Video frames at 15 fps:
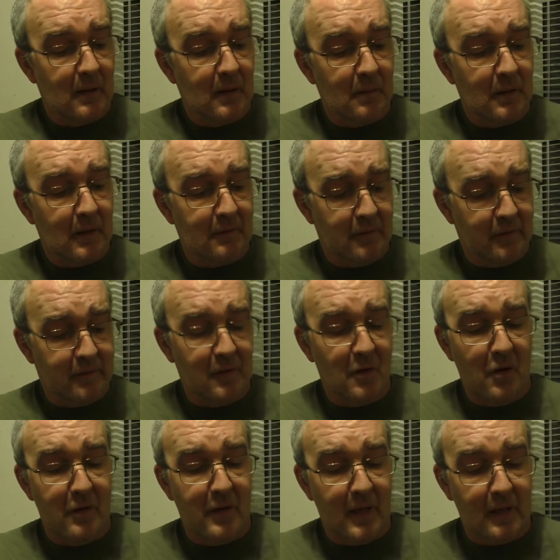I'm going to have to
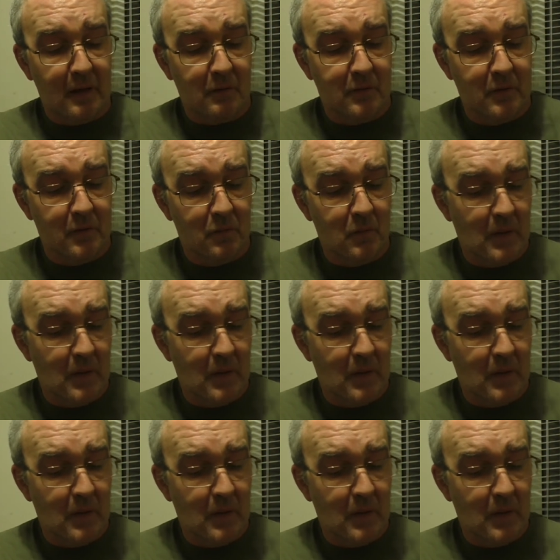sort that out as